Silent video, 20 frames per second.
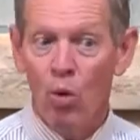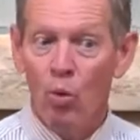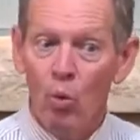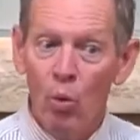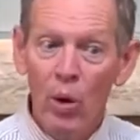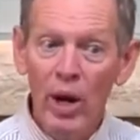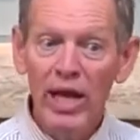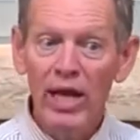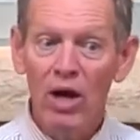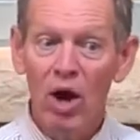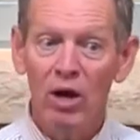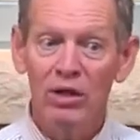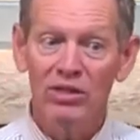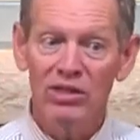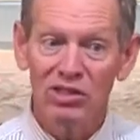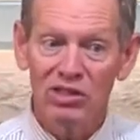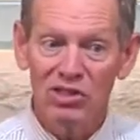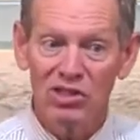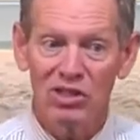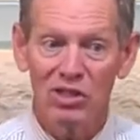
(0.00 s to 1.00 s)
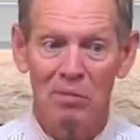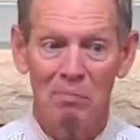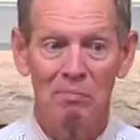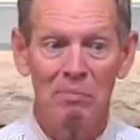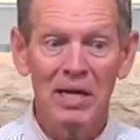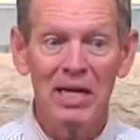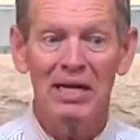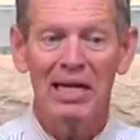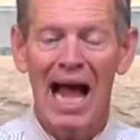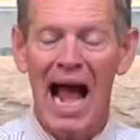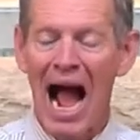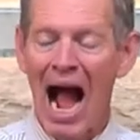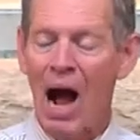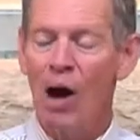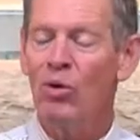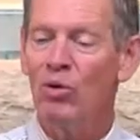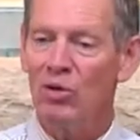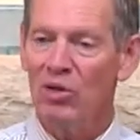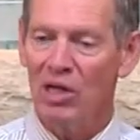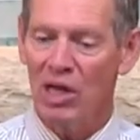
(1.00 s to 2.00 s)
we are to submit
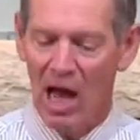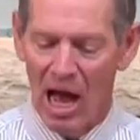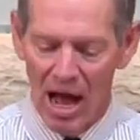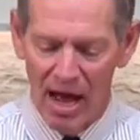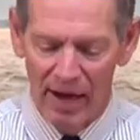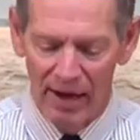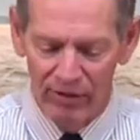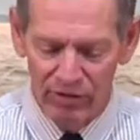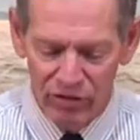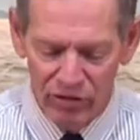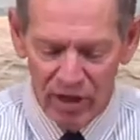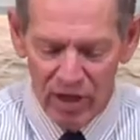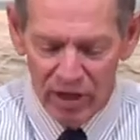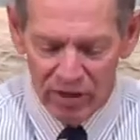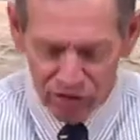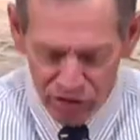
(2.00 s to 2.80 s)
our lives